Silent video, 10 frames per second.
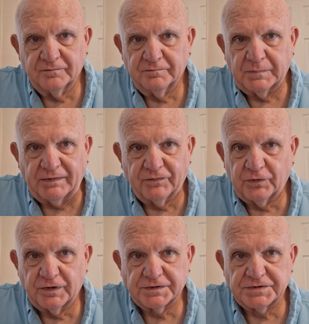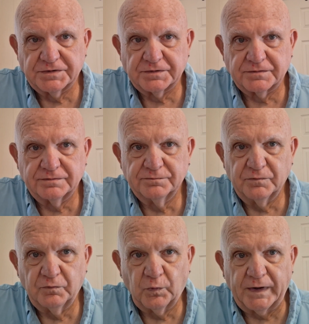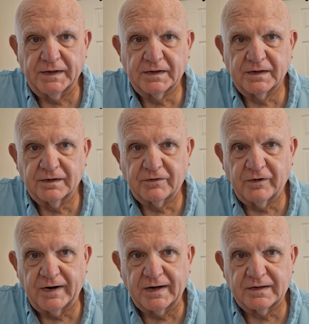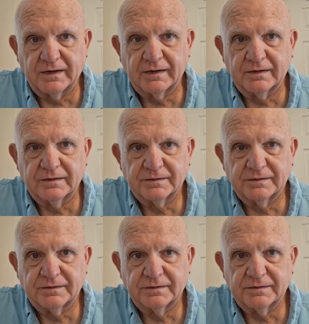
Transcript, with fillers: My voice is weak and crackling,